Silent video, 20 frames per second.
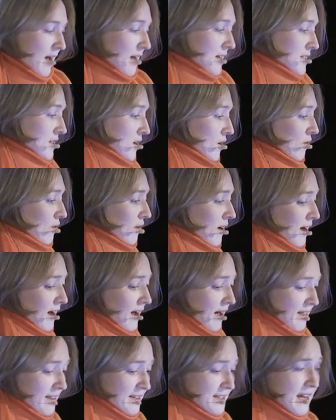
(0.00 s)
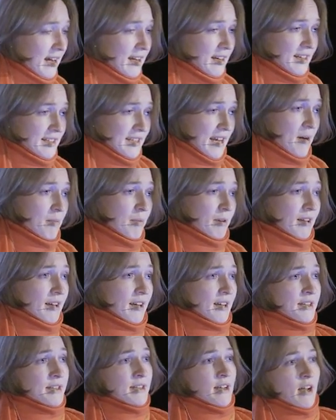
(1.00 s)
So uh, the second example
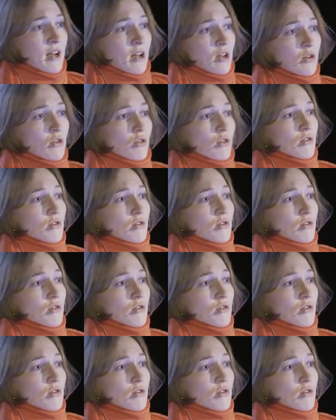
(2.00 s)
is you,